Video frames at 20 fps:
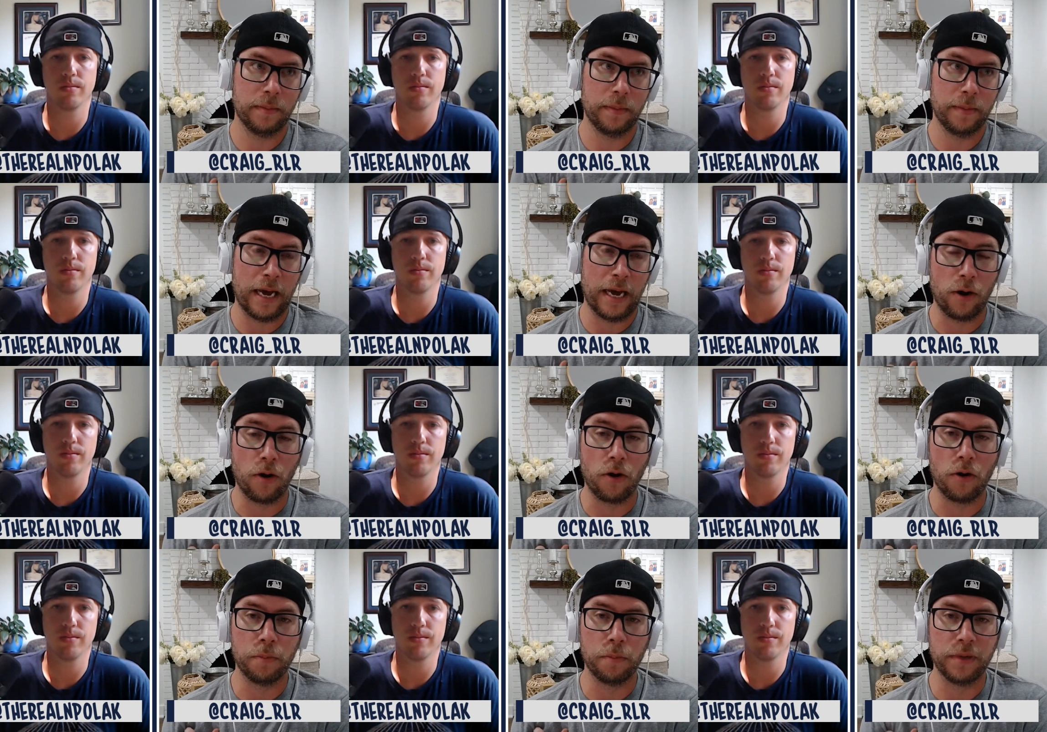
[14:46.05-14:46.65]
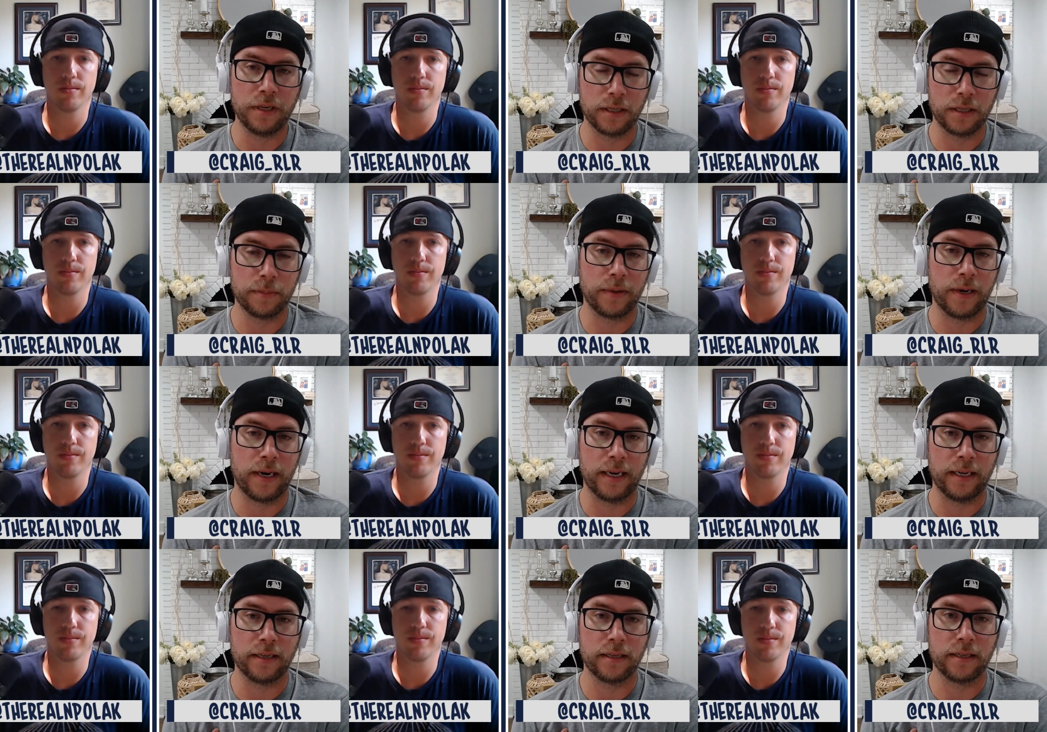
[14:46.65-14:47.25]
Speaker 1: at all be
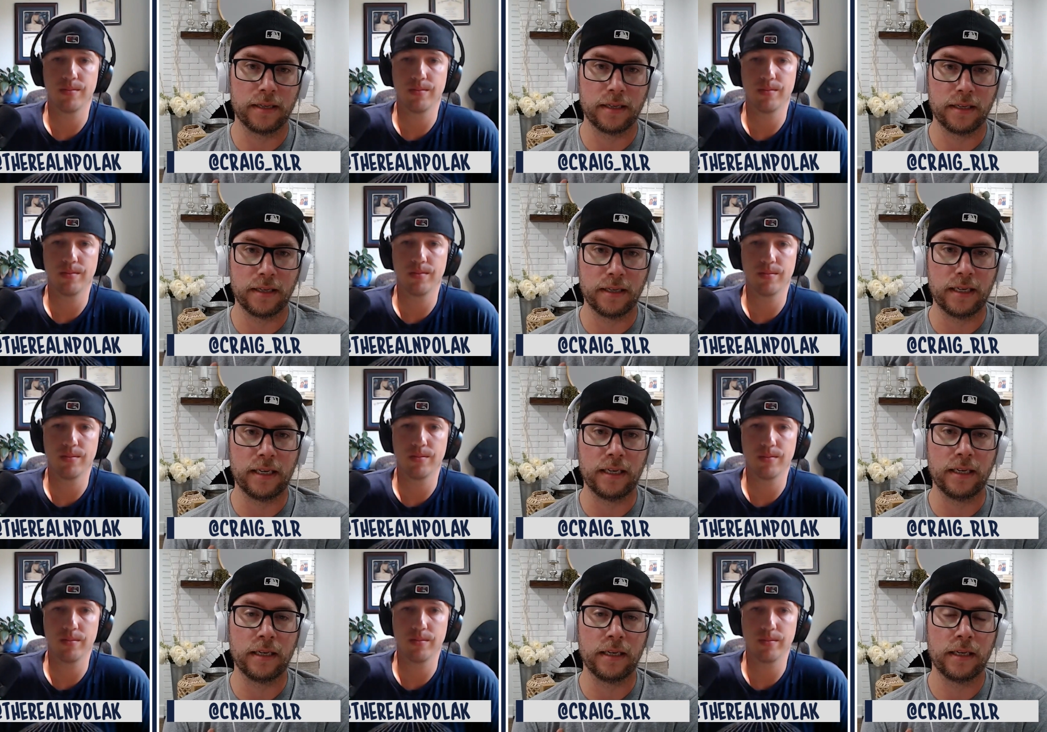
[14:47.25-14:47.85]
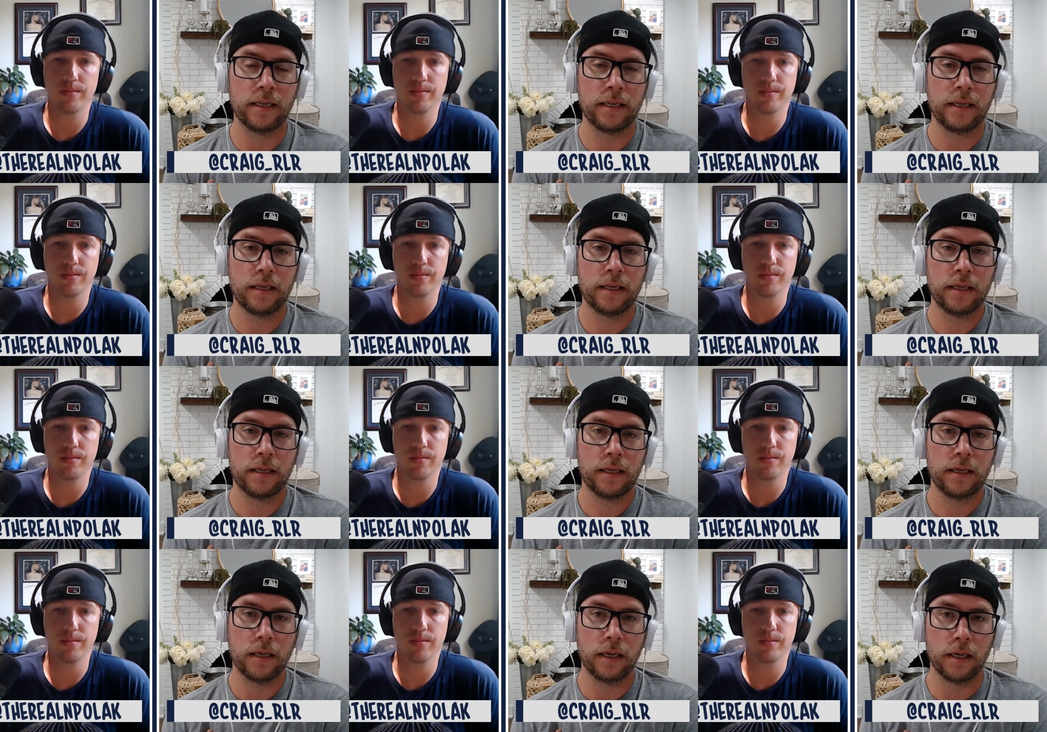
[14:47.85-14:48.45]
surprised to see
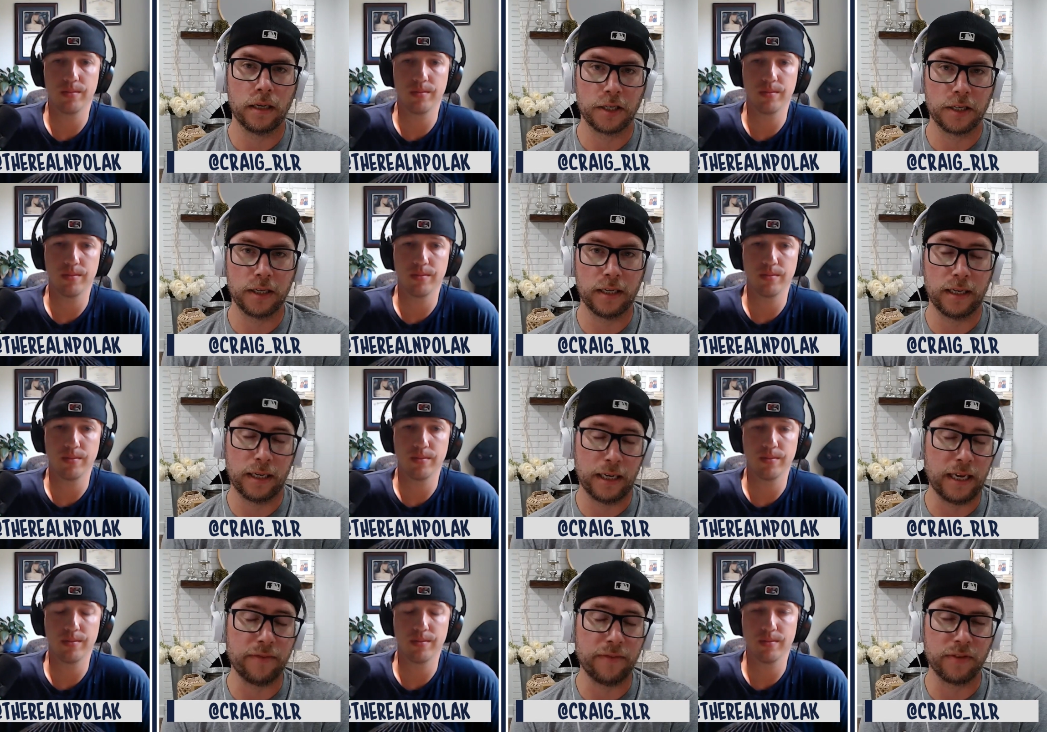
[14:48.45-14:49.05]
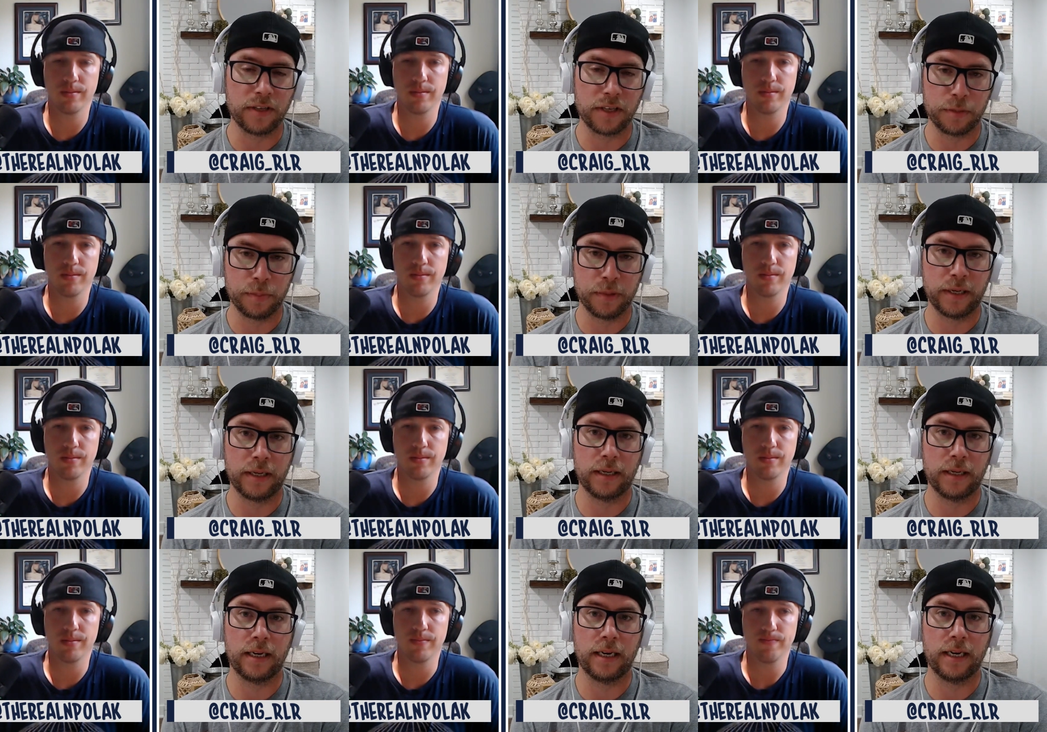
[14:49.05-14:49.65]
us an even
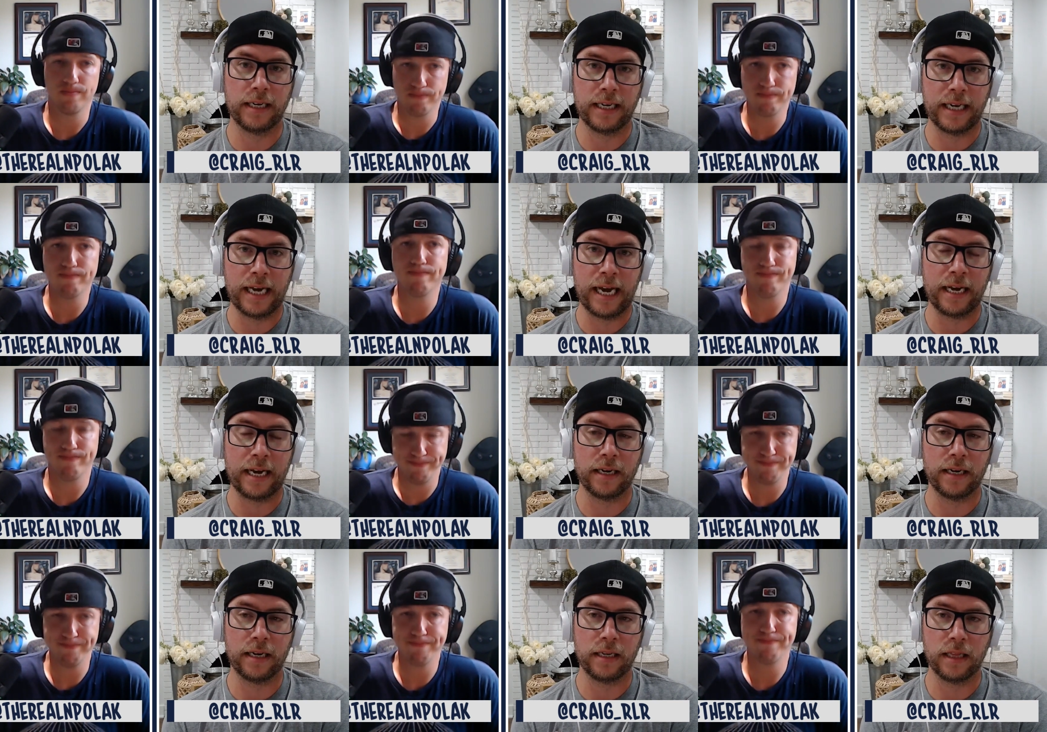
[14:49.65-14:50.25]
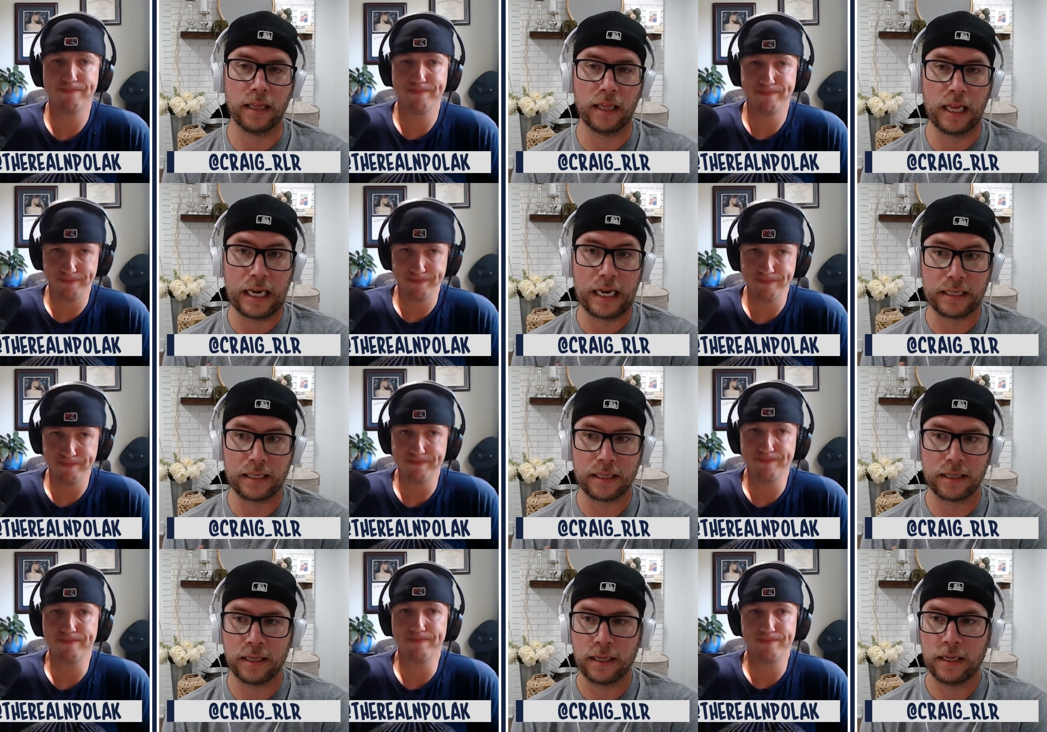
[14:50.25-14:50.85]
split again,
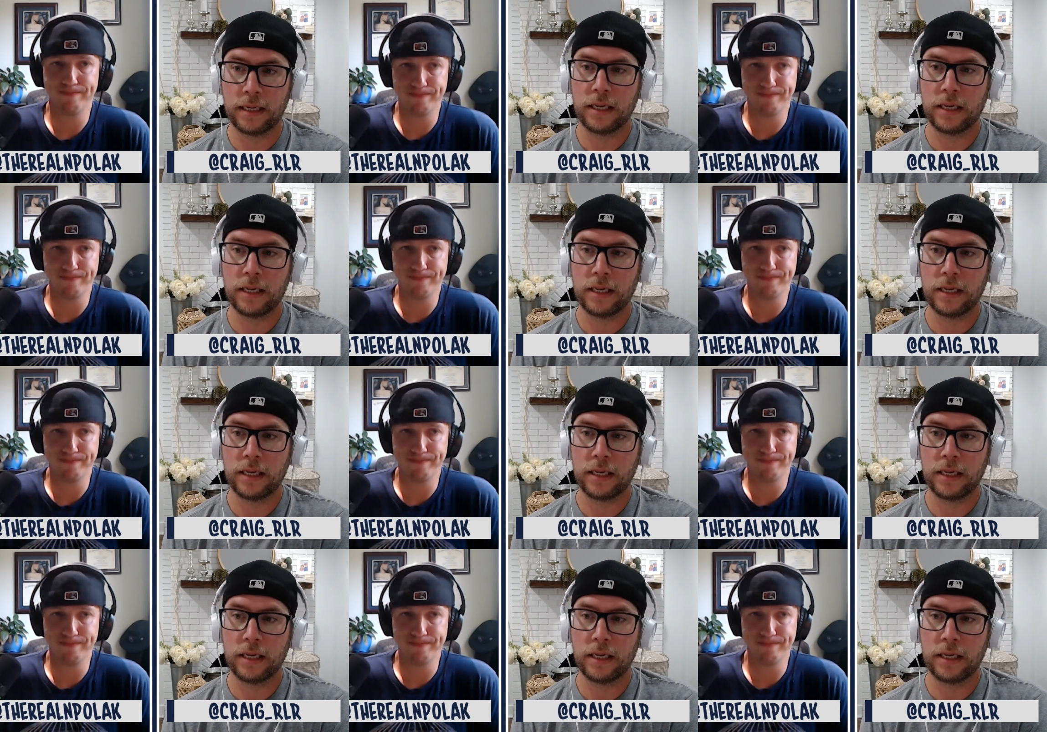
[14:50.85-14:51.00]
unless